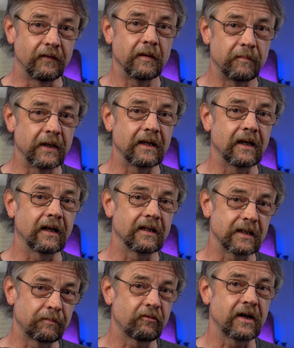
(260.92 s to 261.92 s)
of it being
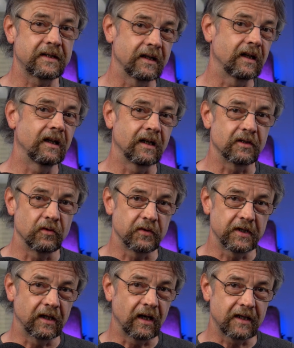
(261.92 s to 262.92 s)
a depressing and
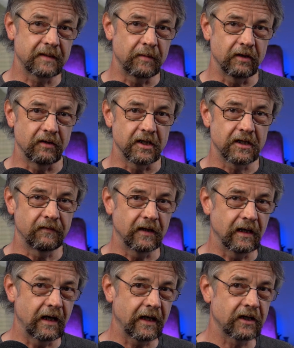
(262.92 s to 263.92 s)
exhausting experience
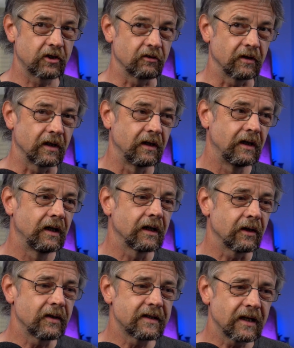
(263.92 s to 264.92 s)
for the lecturer.
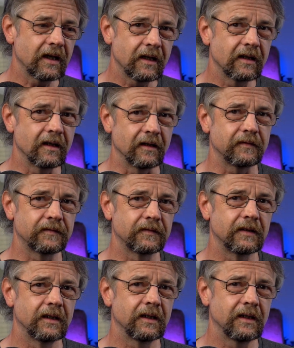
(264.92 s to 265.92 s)
Now, is that
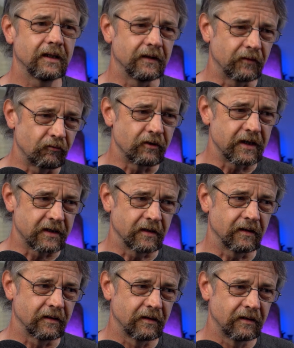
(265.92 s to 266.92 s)
enough of a
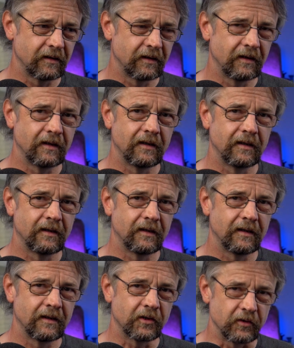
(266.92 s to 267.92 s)
reason
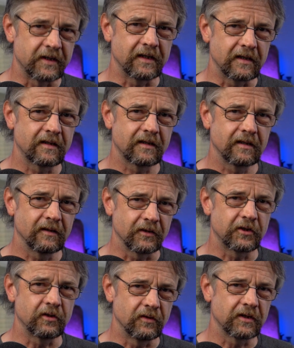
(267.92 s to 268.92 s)
to insist
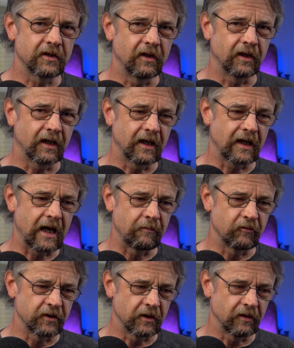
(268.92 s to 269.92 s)
on students turning their
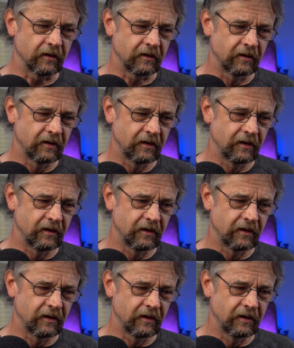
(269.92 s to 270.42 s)
cameras on?